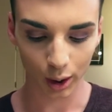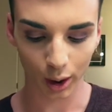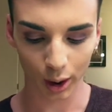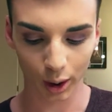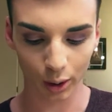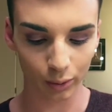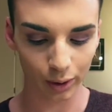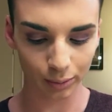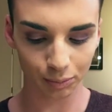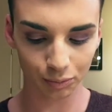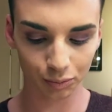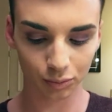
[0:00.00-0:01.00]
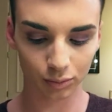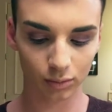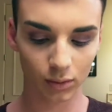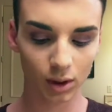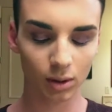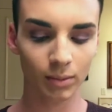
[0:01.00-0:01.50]
Now,
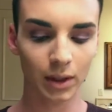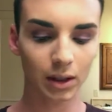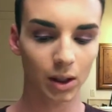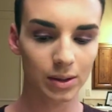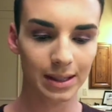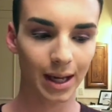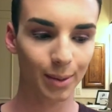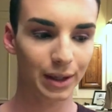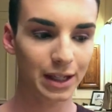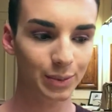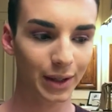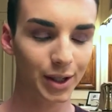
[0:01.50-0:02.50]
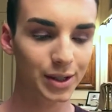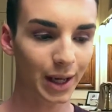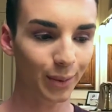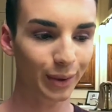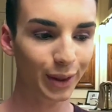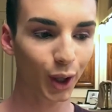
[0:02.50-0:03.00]
I'm gonna close that
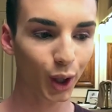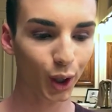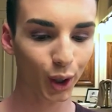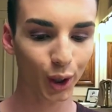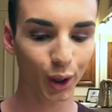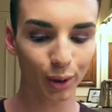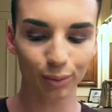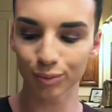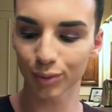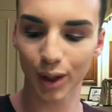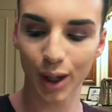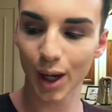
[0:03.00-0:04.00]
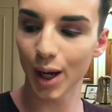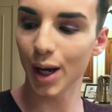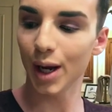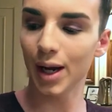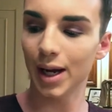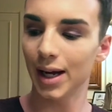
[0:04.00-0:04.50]
done with her.
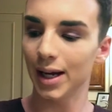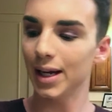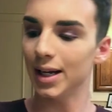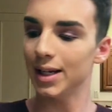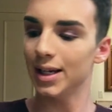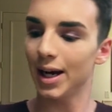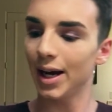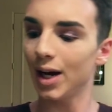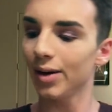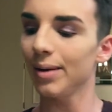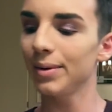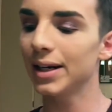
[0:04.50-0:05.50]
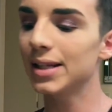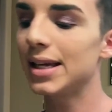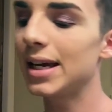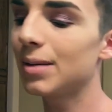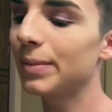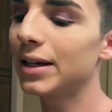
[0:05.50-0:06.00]
And now I'm going to
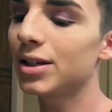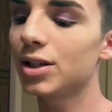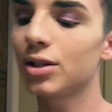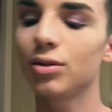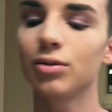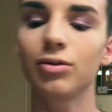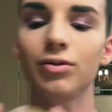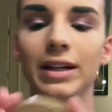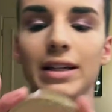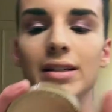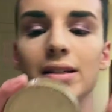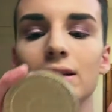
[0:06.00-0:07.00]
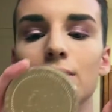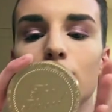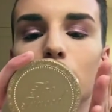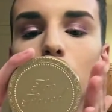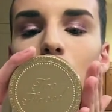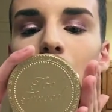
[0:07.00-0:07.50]
take my Too Faced
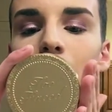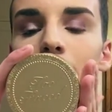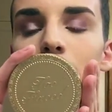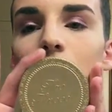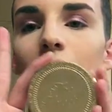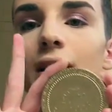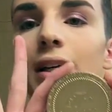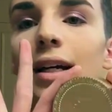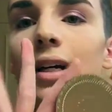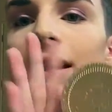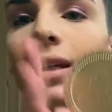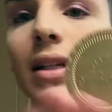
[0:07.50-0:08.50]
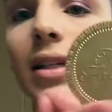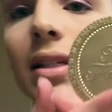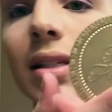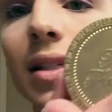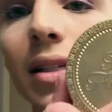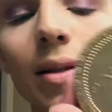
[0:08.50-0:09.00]
bronzer in the
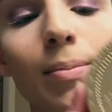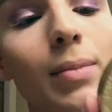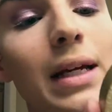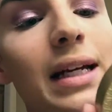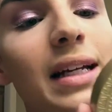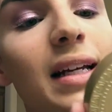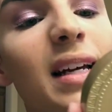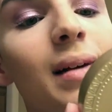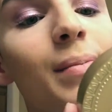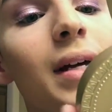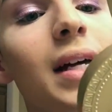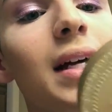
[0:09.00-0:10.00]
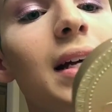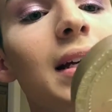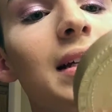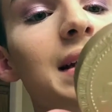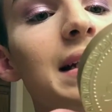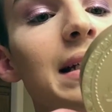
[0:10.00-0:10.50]
medium
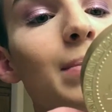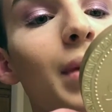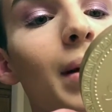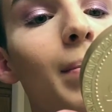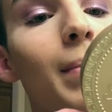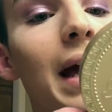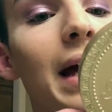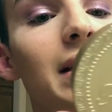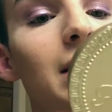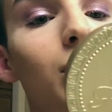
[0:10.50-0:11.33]
deep matte